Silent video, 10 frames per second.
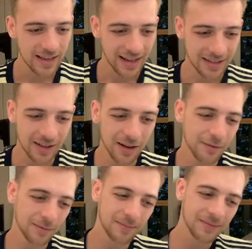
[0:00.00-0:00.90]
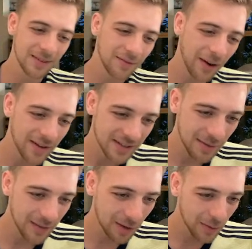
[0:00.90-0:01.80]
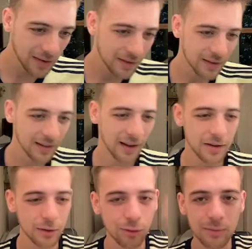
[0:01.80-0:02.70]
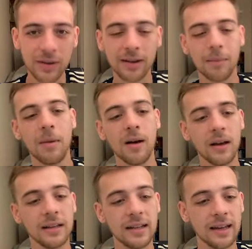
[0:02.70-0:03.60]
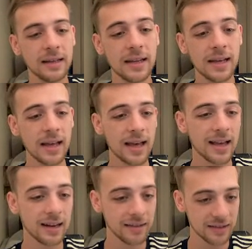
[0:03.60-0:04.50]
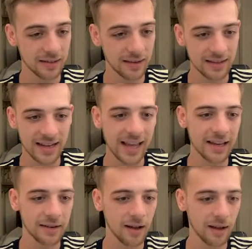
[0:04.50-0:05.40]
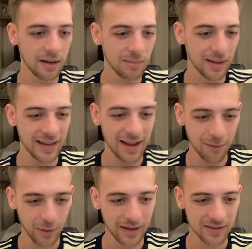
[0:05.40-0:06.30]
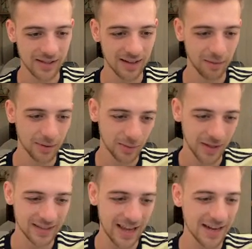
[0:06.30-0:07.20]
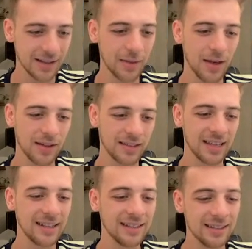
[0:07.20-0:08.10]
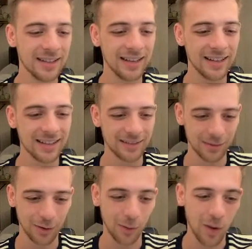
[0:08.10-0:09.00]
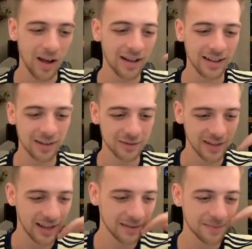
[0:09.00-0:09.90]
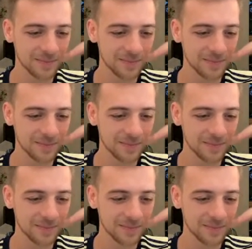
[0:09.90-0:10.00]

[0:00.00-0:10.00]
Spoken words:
That's kind of very similar with kind of the group that come behind it. Like there's an 8 and 9, but then everyone else is like between 10 and 13 for a while after that.